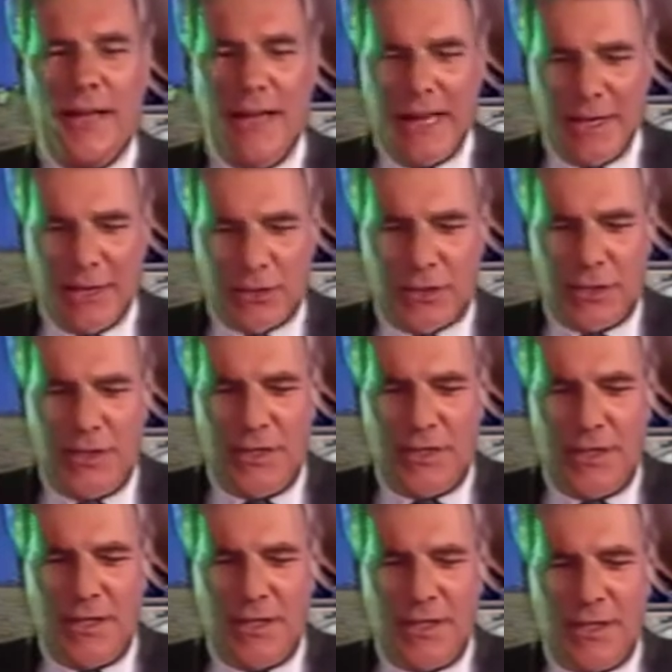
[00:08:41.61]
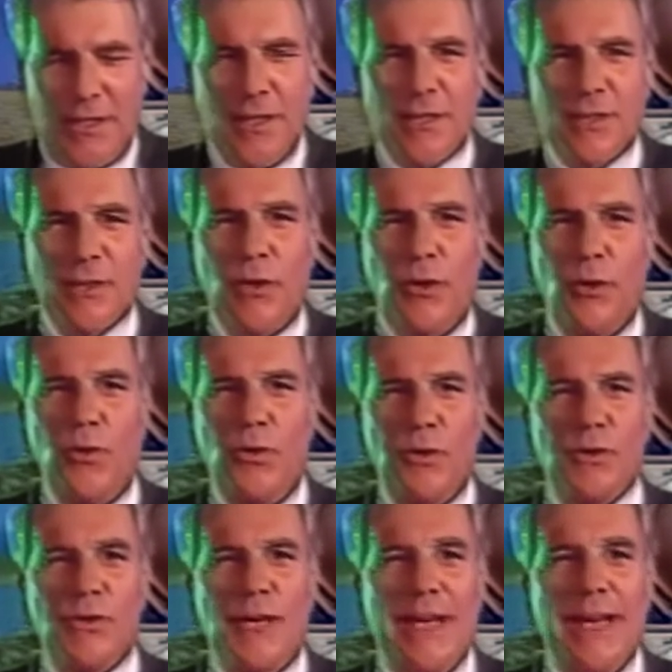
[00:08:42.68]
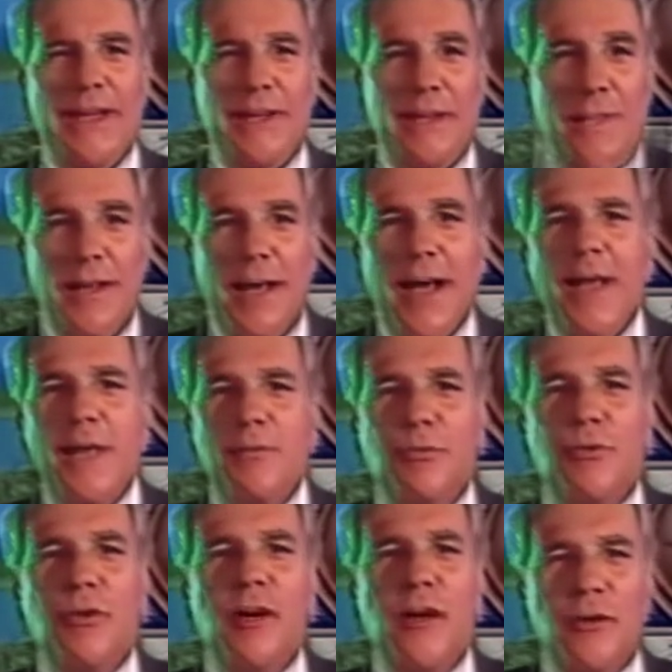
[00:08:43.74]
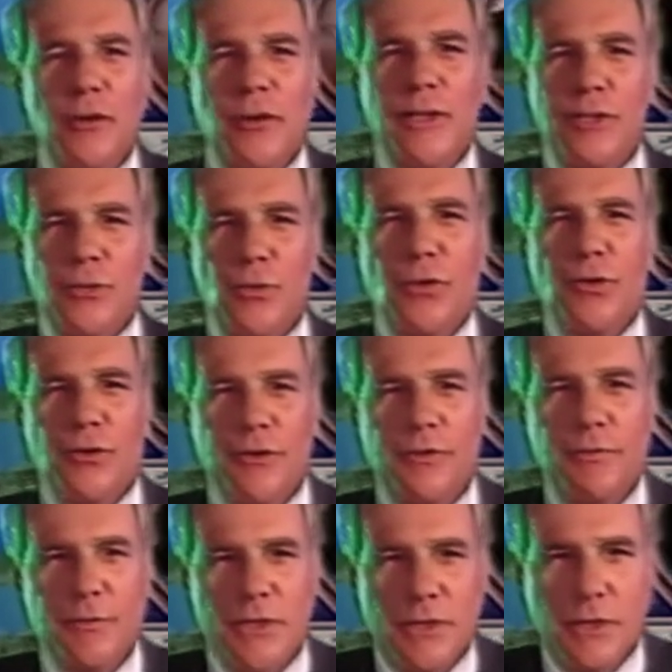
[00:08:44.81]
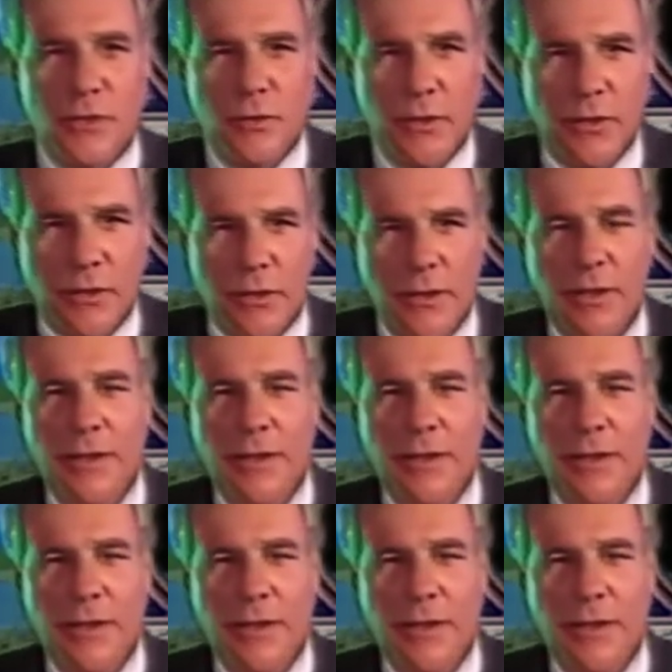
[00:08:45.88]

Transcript: And a CD disc holds a library's worth of material.